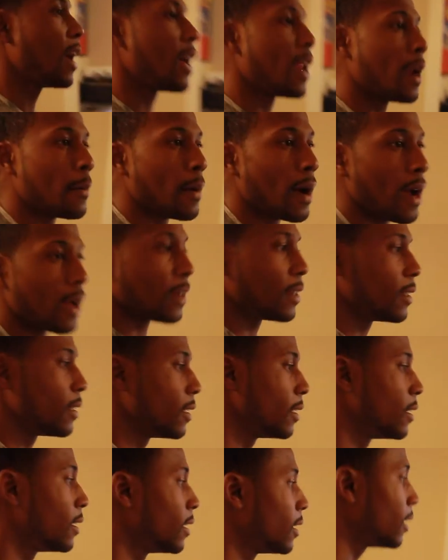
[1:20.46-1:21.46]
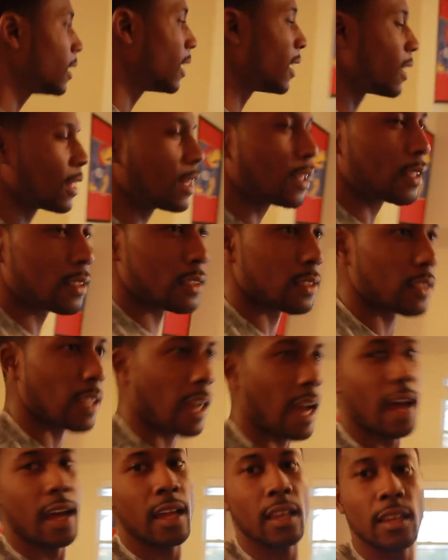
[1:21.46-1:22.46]
and I'm hot. I think it's just
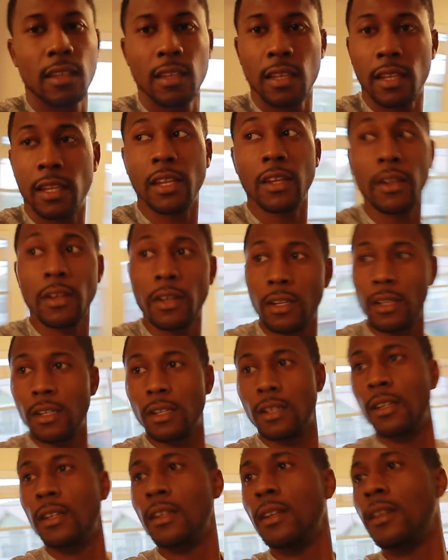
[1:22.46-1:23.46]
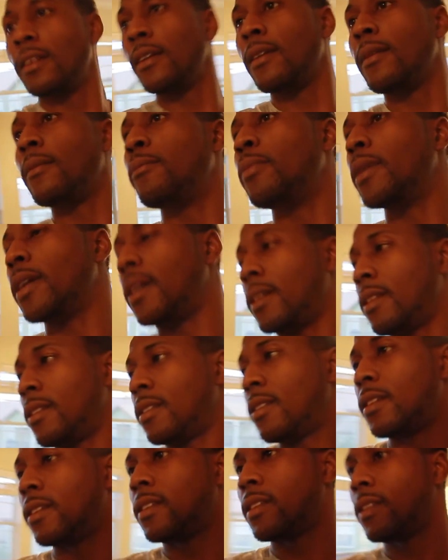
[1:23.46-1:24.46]
hot here, but
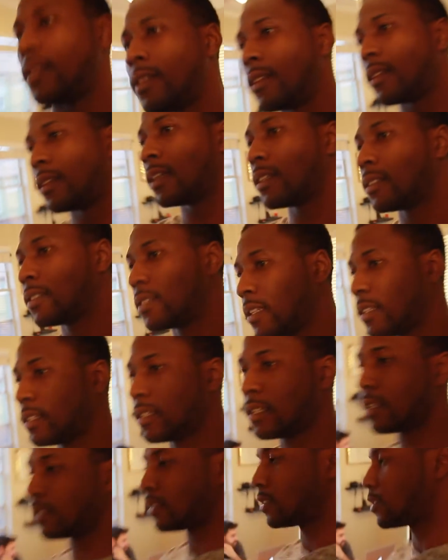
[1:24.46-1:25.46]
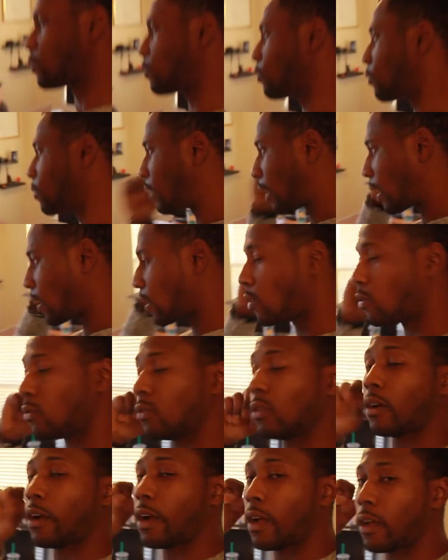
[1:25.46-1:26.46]
they said that it's like
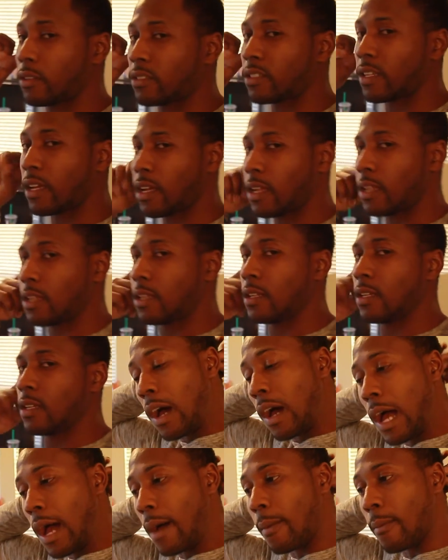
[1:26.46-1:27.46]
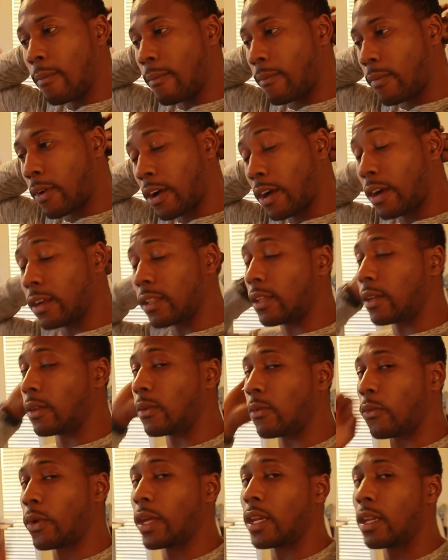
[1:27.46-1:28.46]
cooler outside. I'm currently
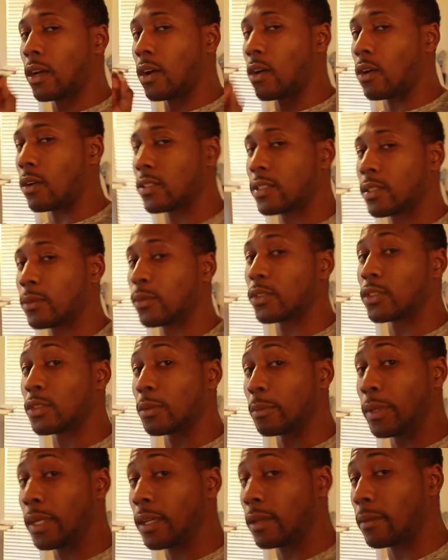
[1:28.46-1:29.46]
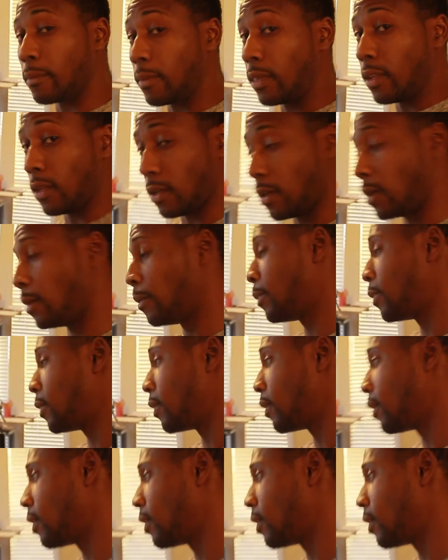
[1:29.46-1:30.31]
waiting on someone to pick me up,